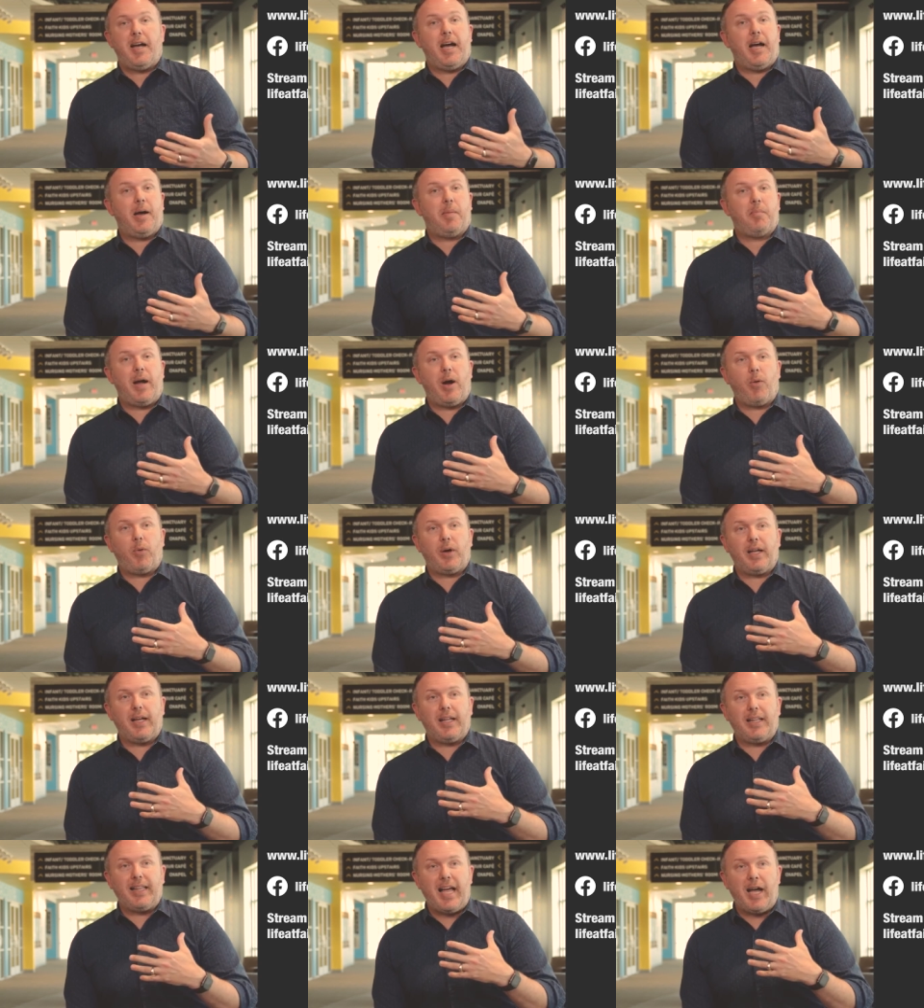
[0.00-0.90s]
I
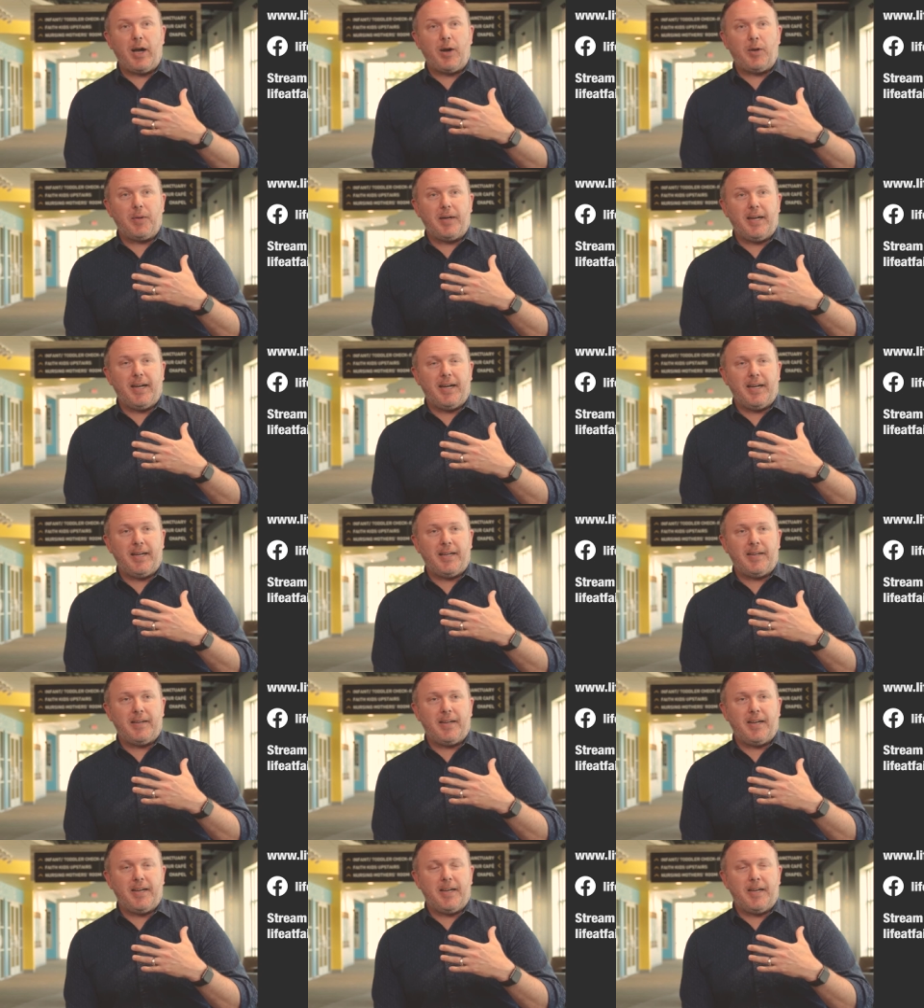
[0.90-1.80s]
want to
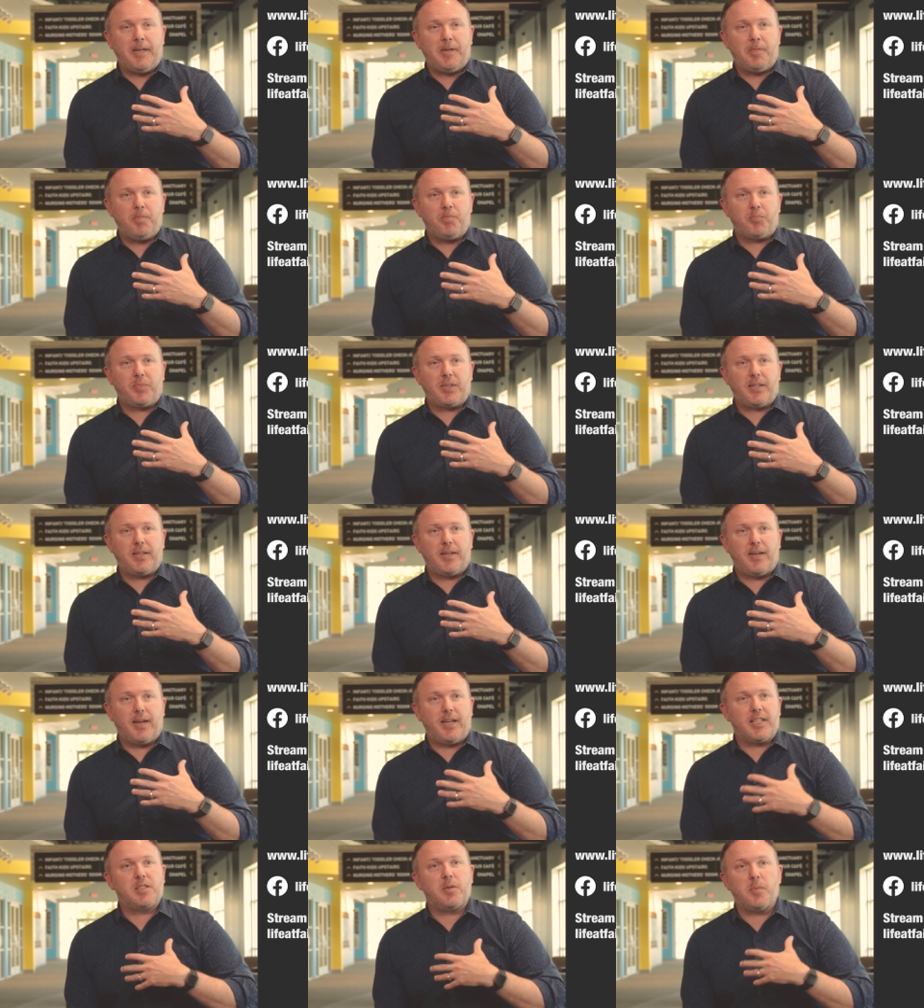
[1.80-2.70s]
allow
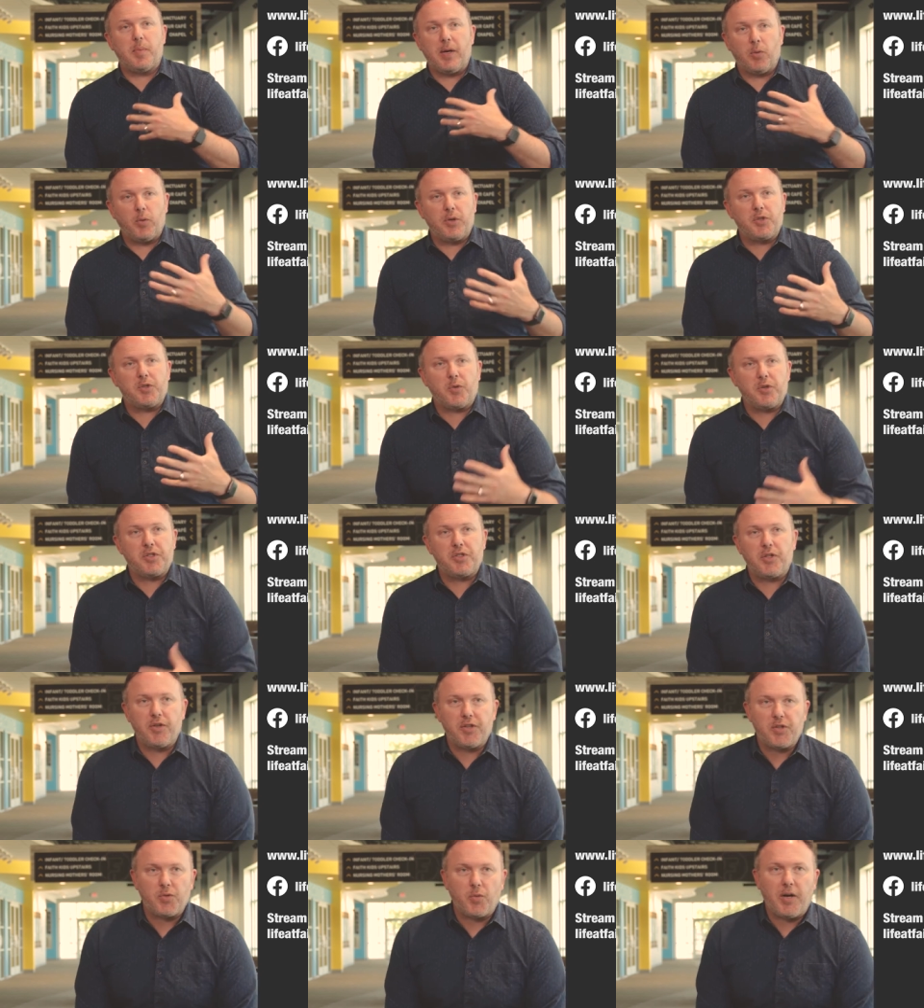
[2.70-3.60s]
us to be a resource
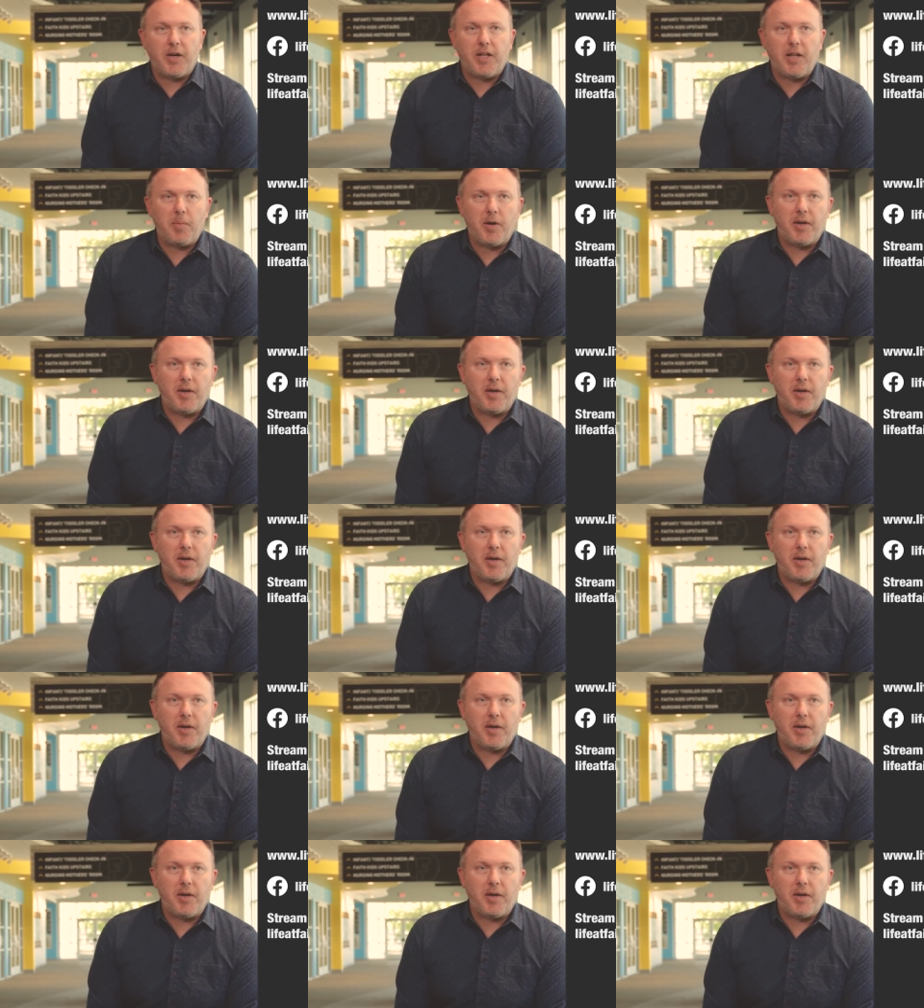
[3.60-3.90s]
to you as well.